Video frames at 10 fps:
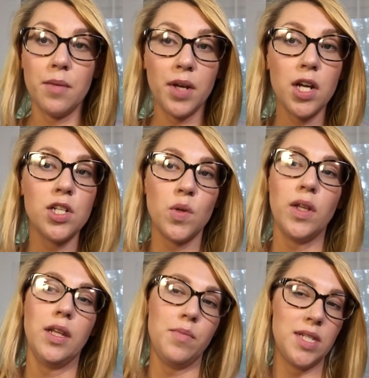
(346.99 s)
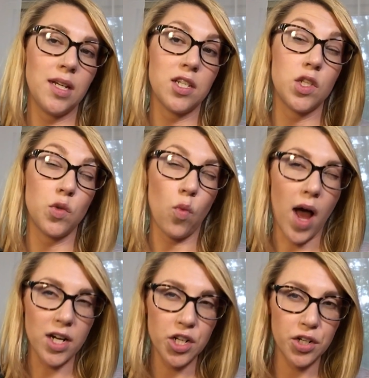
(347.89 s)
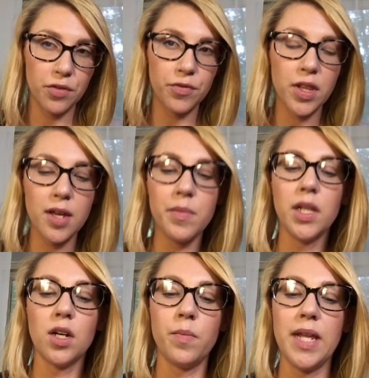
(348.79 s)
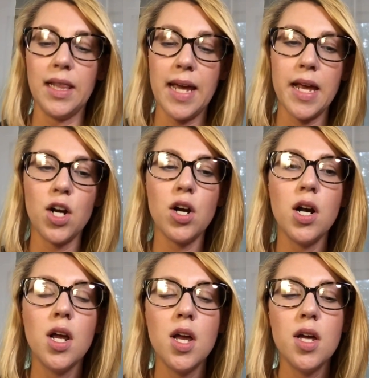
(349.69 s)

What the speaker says: I'm gonna do a lipstick swatch for them a little bit later.